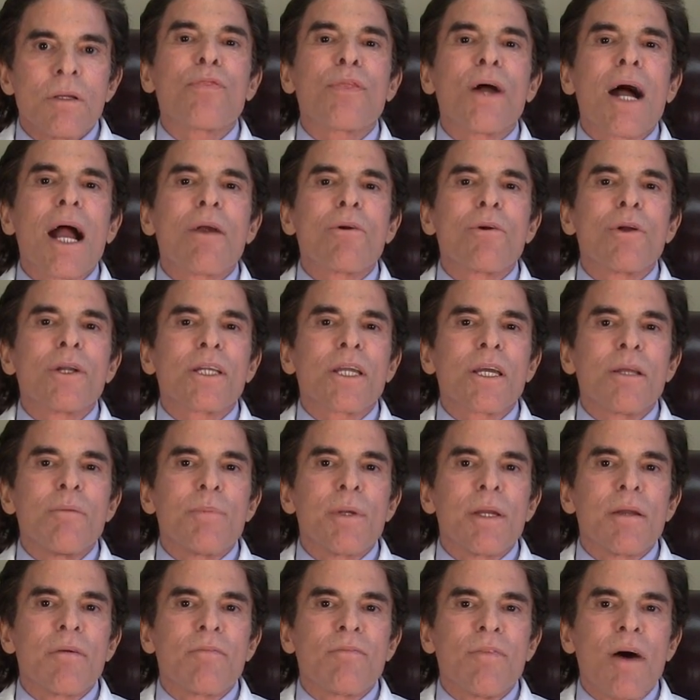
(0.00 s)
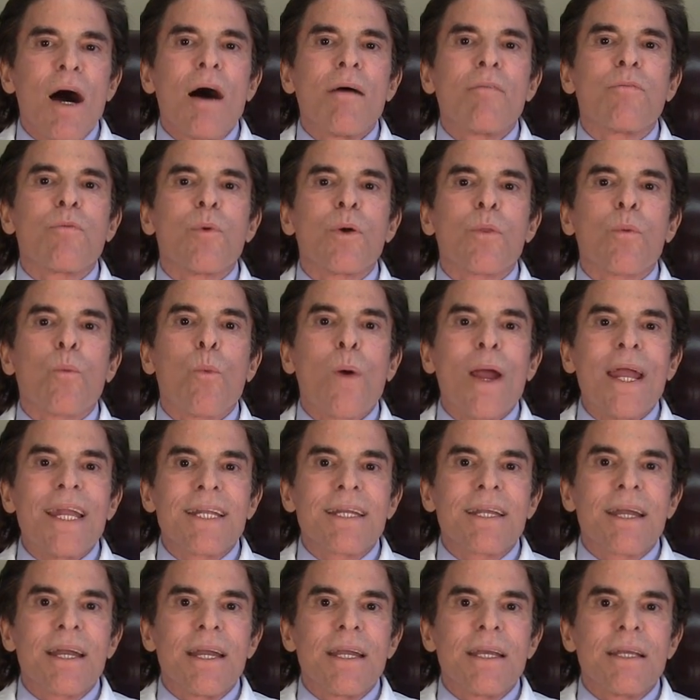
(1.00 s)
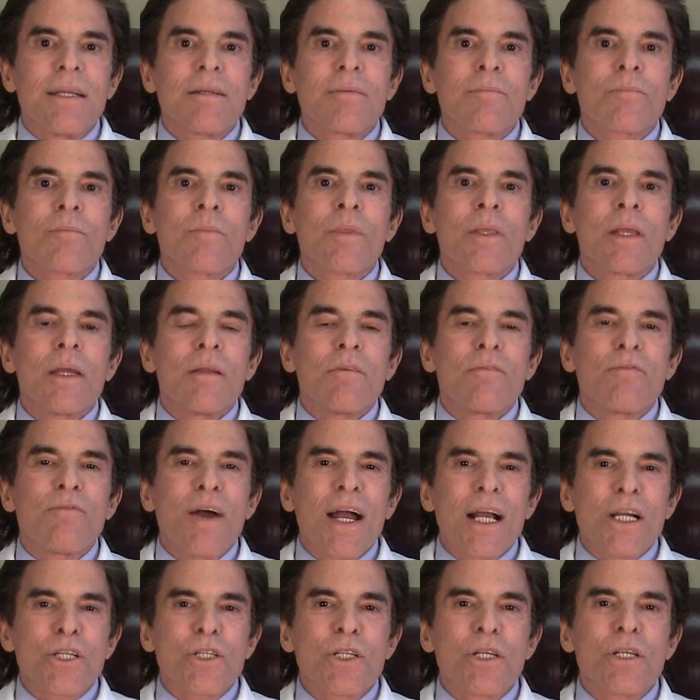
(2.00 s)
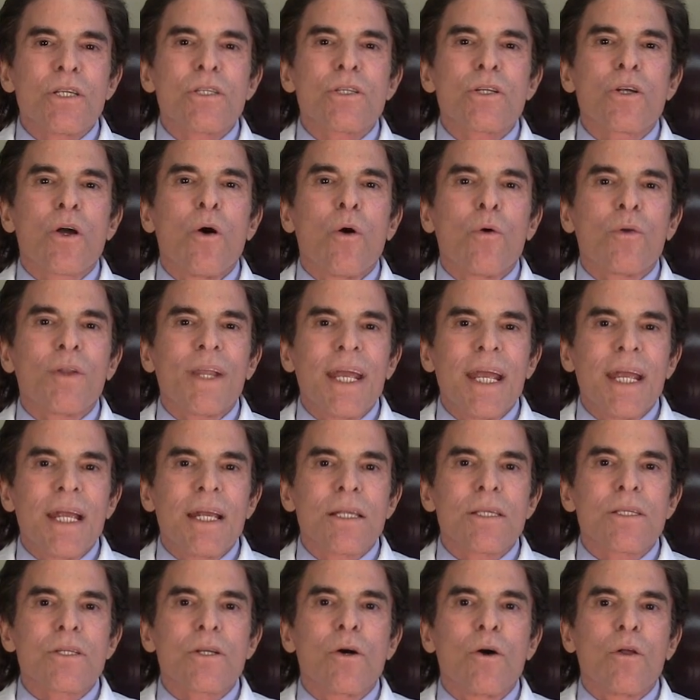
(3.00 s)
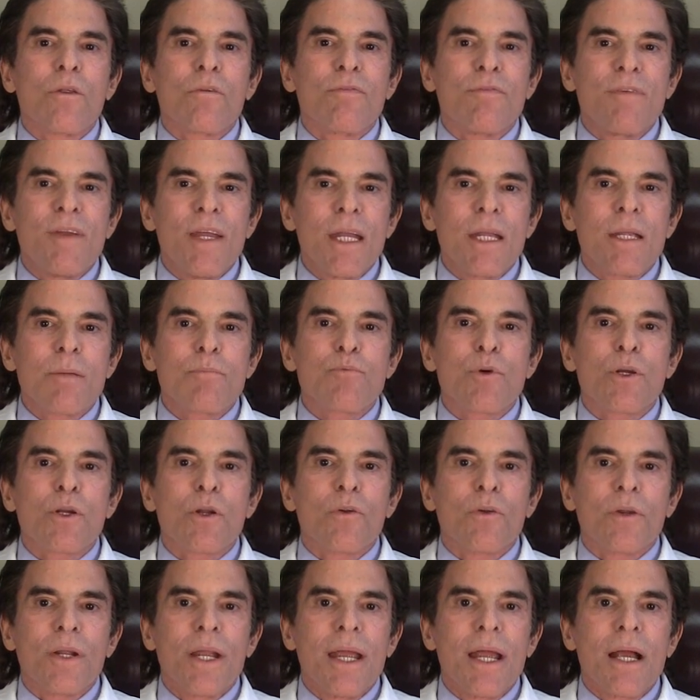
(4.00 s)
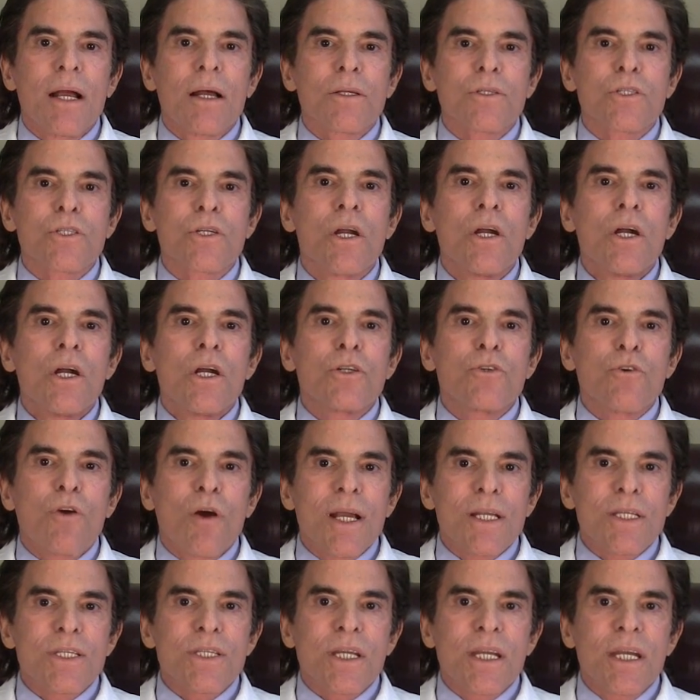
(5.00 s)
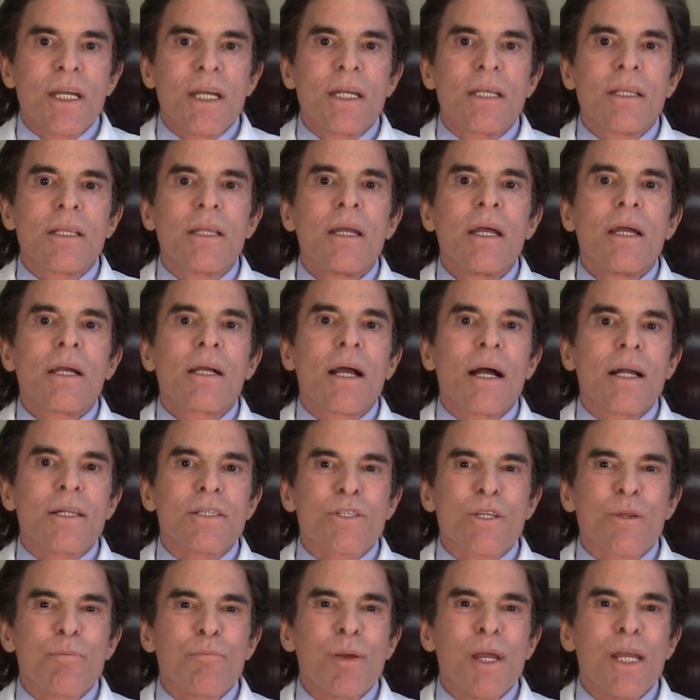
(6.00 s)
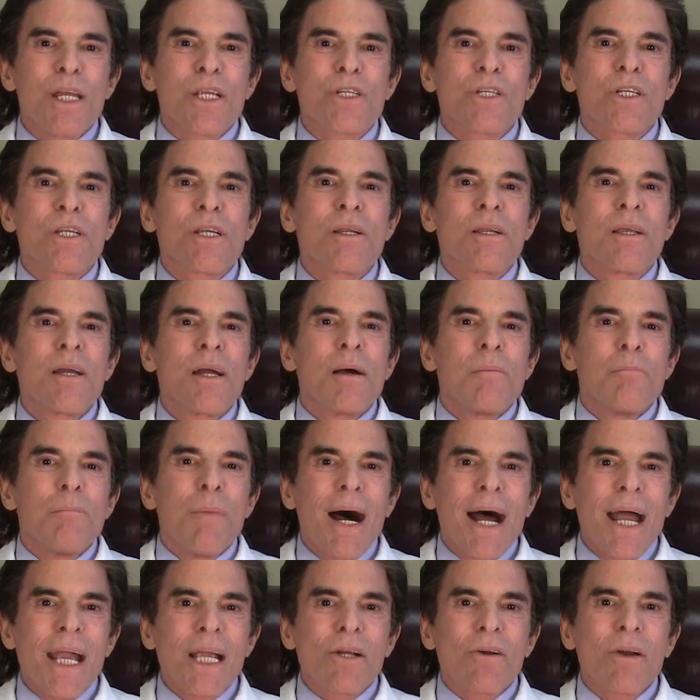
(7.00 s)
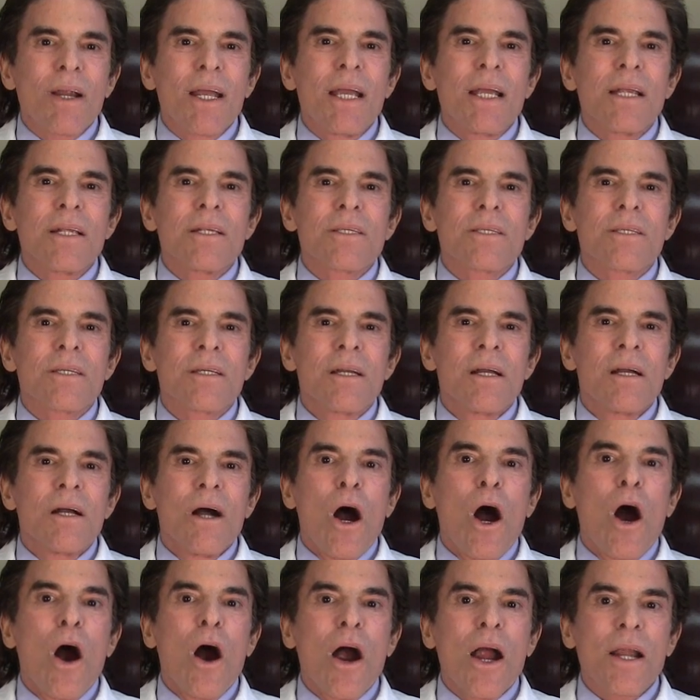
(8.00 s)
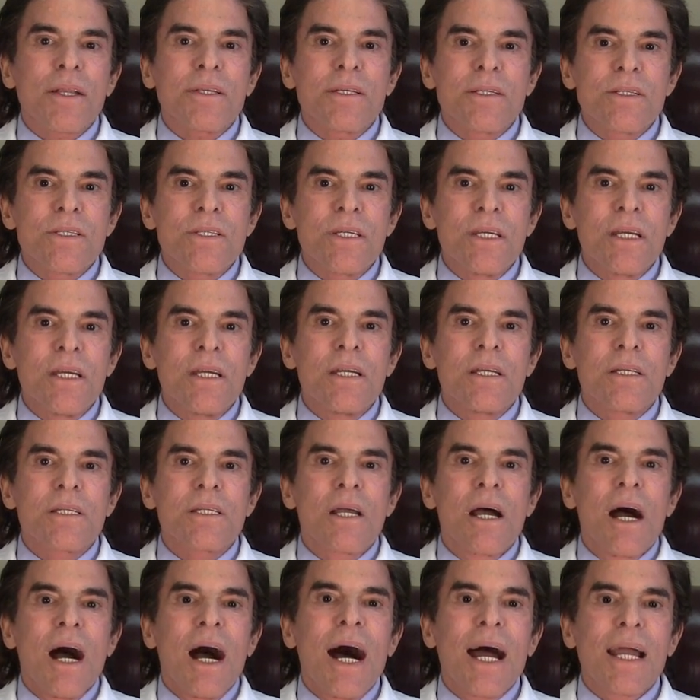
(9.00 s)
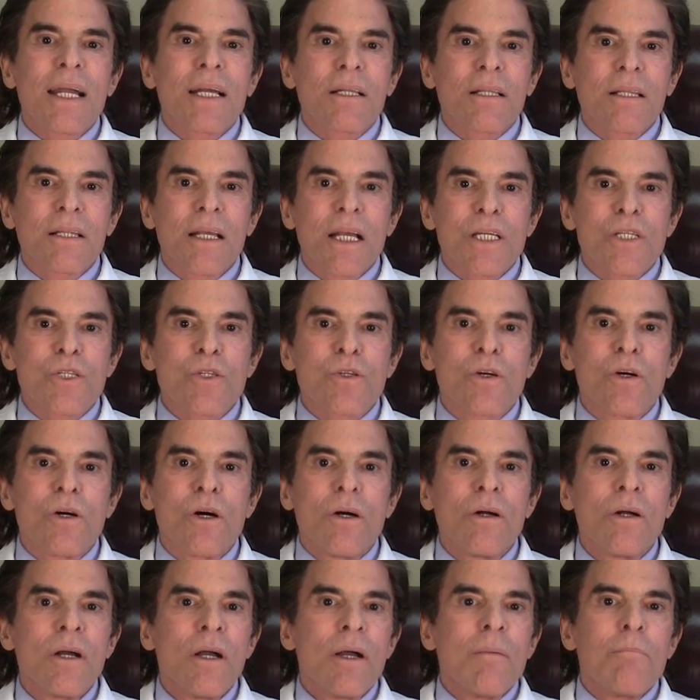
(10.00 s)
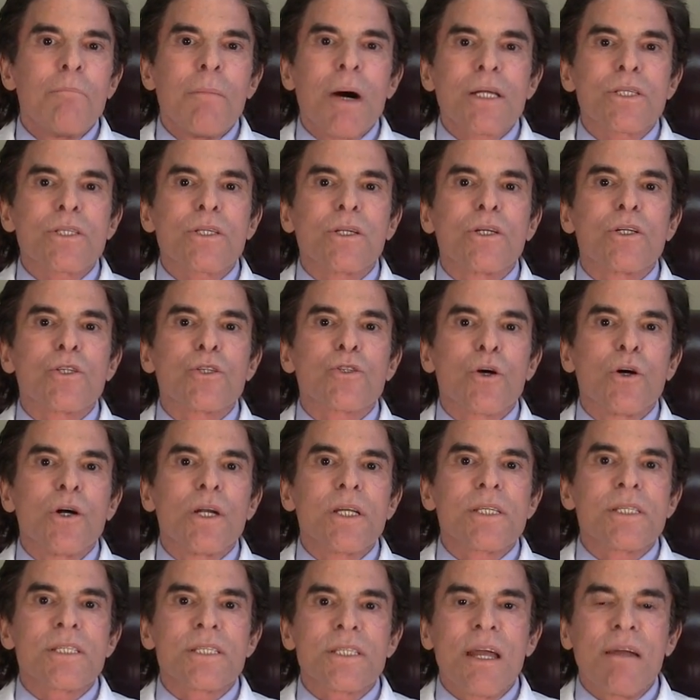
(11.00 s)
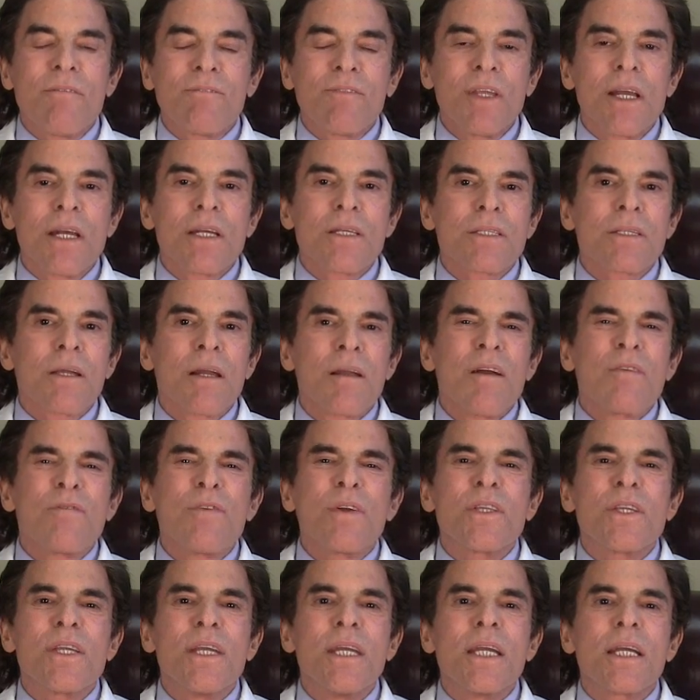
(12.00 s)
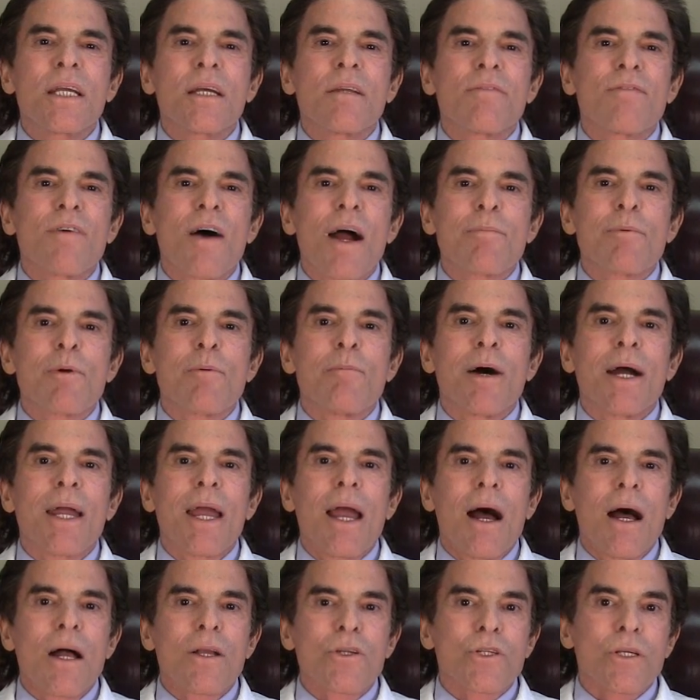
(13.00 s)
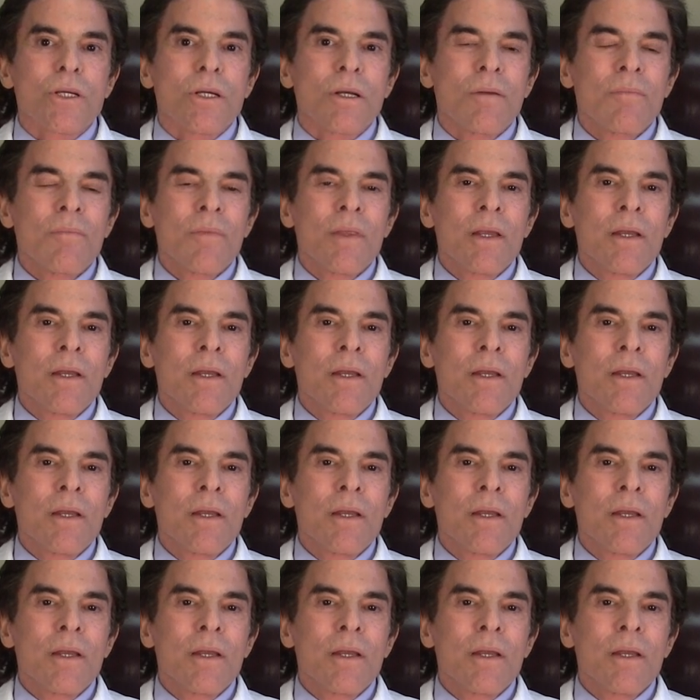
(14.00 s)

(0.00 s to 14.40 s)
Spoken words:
Thyroid can be involved with weight gain, infections, cold hands, cold feet, brittle nails, dry skin, constipation, migraines, heart disease, high cholesterol, muscle and joint stiffness, fatigue, and fibromyalgia.